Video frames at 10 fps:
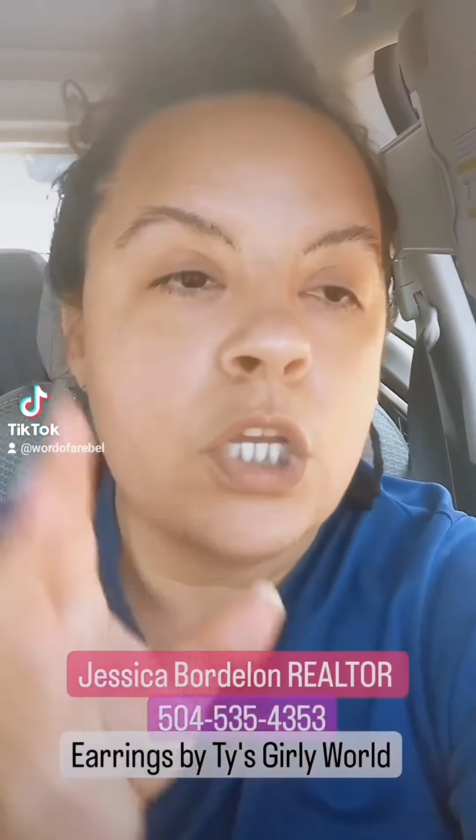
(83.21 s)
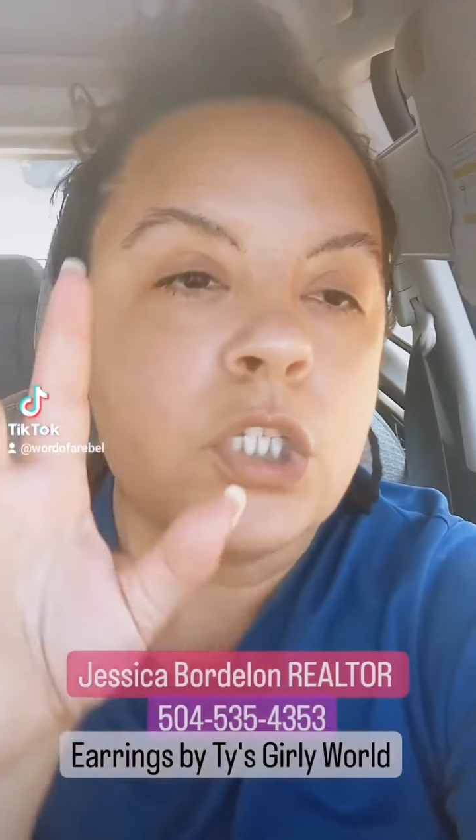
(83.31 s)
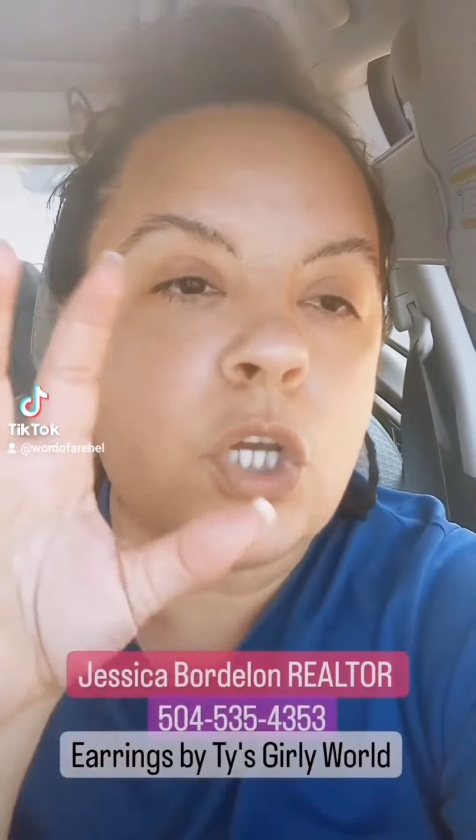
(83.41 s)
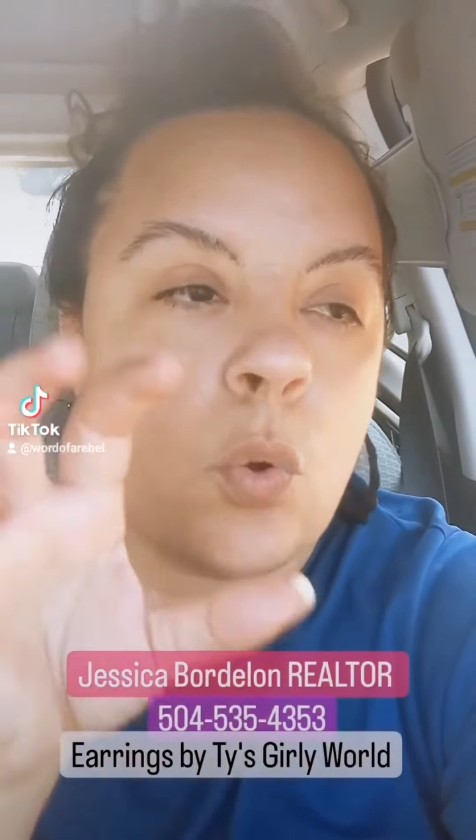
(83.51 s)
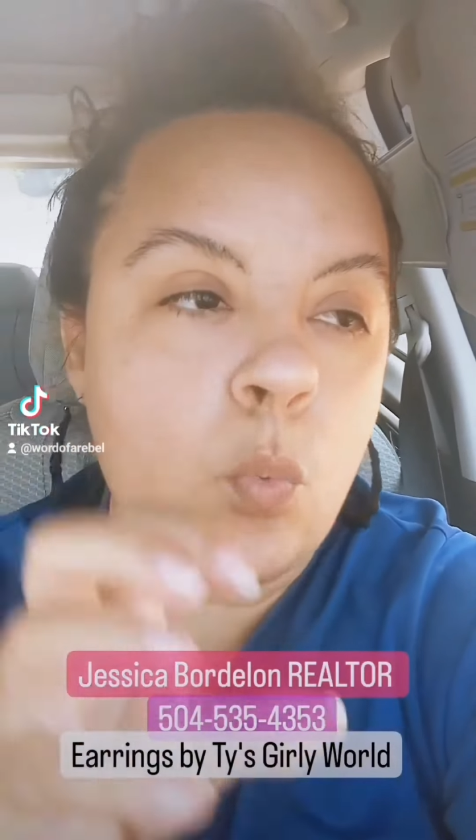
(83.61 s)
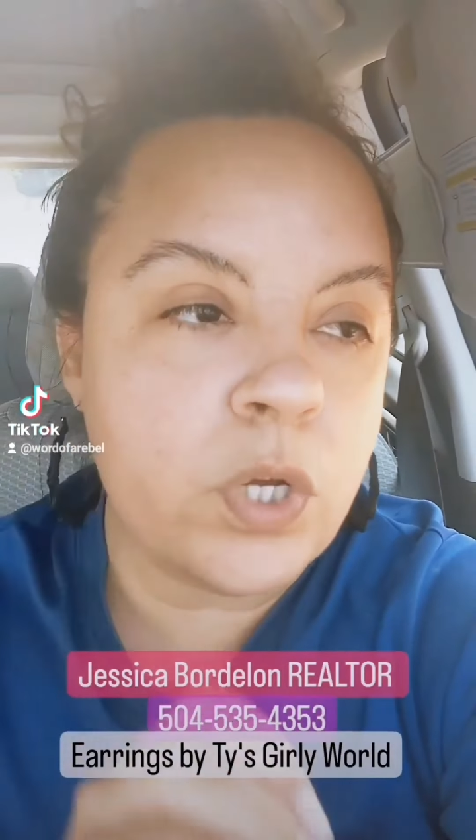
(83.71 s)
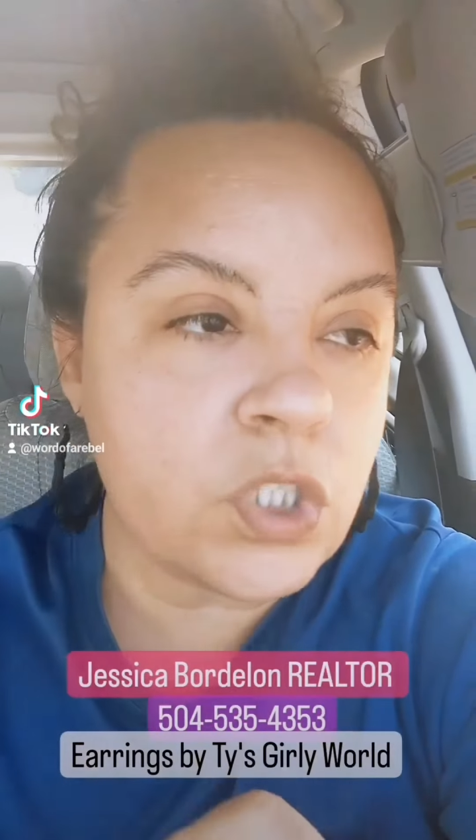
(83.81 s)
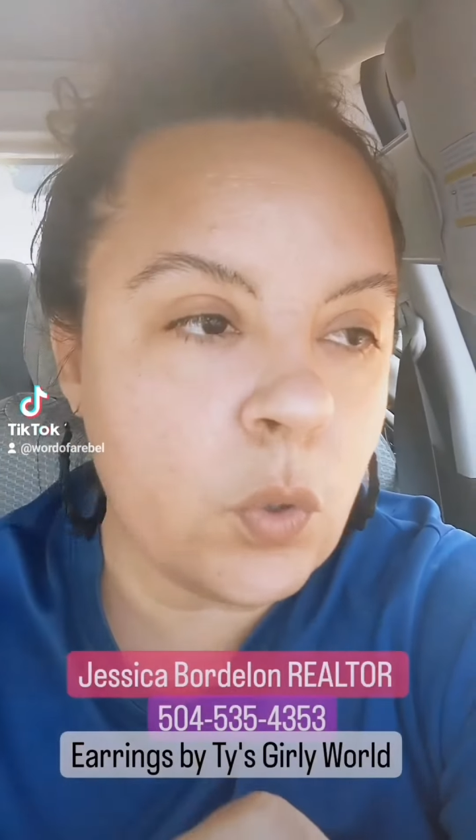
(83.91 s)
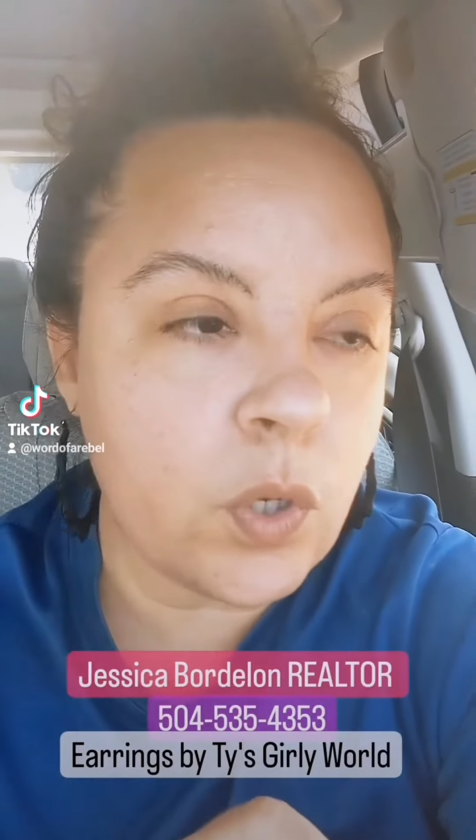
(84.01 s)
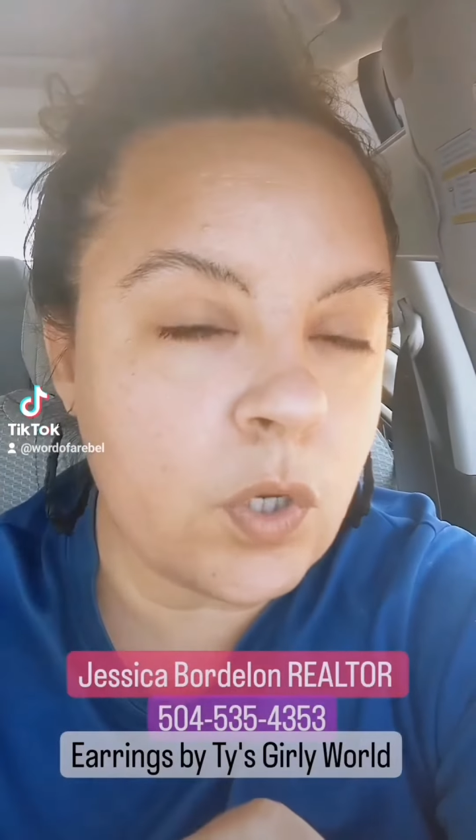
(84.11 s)
So
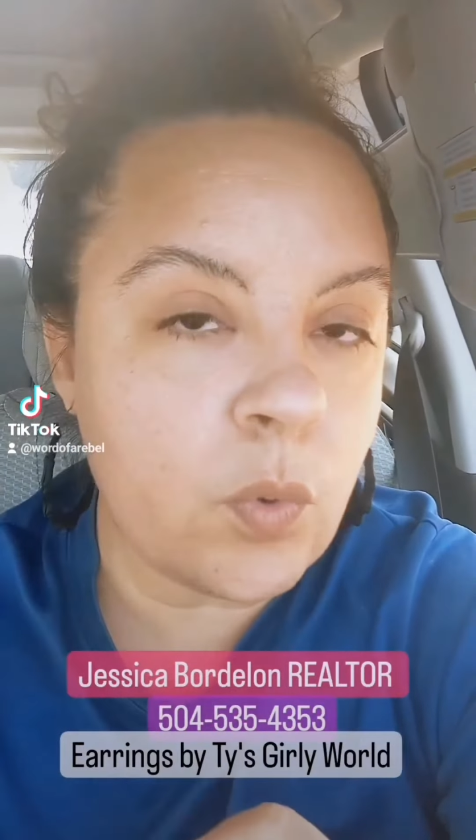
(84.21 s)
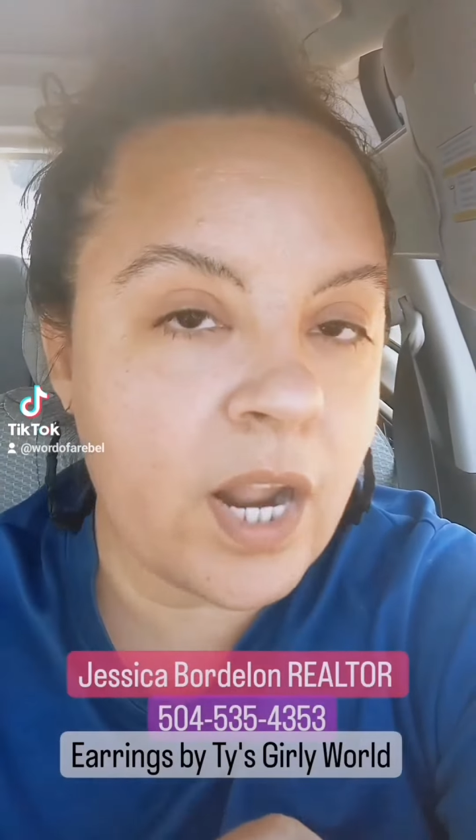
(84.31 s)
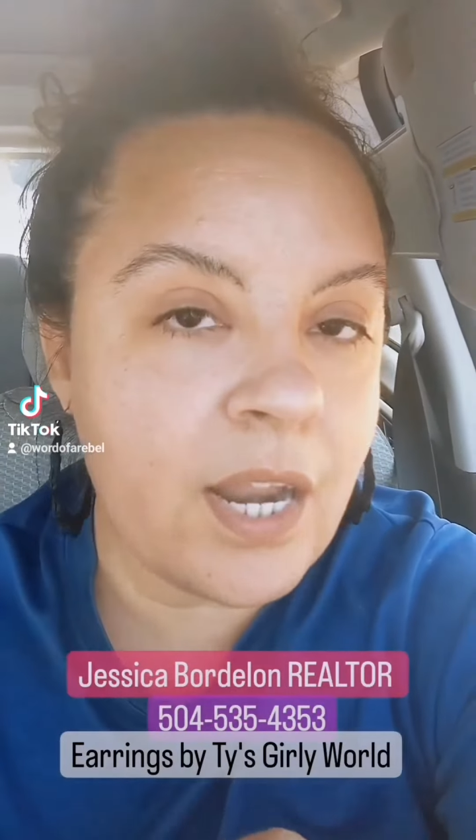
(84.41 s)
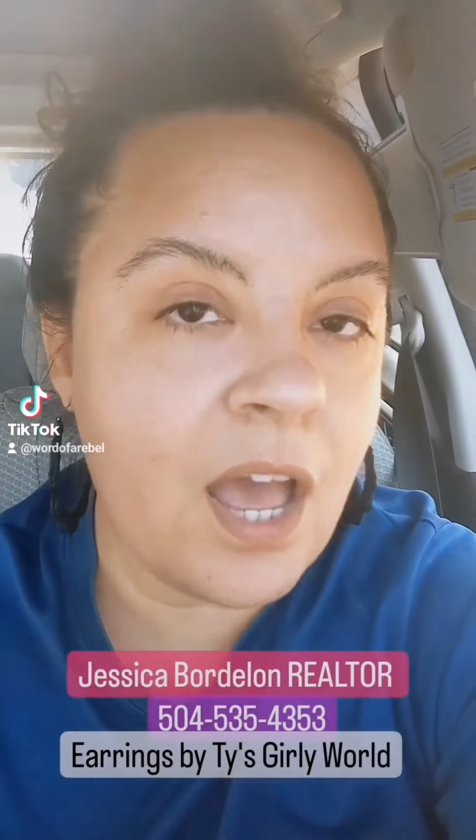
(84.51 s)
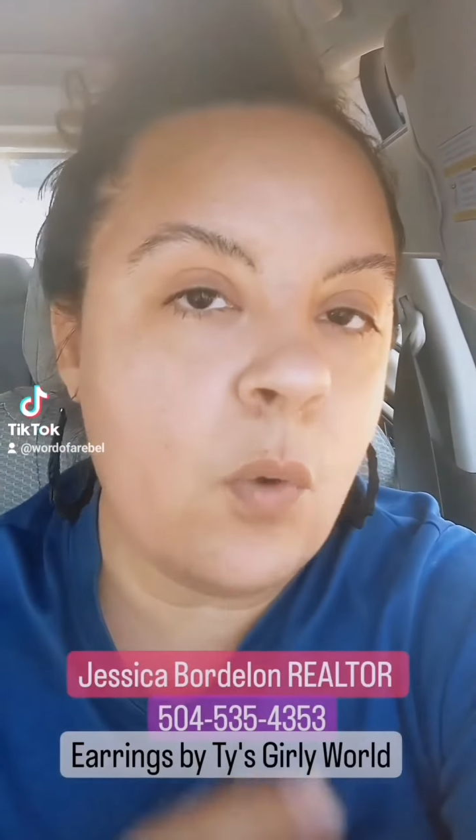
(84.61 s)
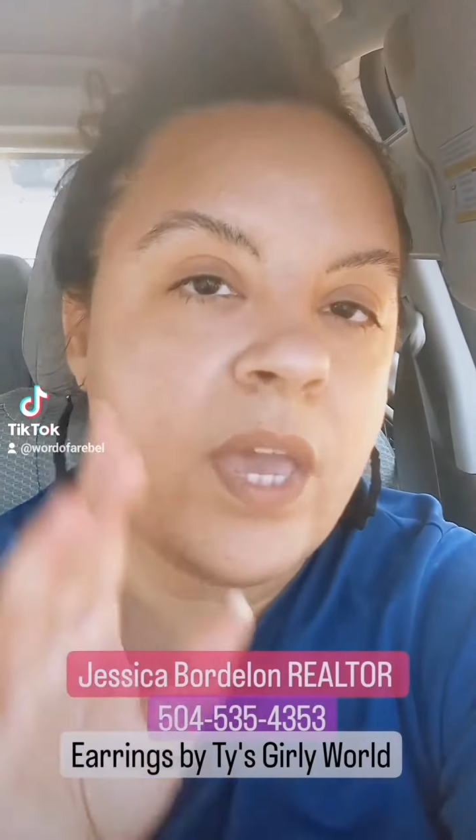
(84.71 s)
what's going on right now?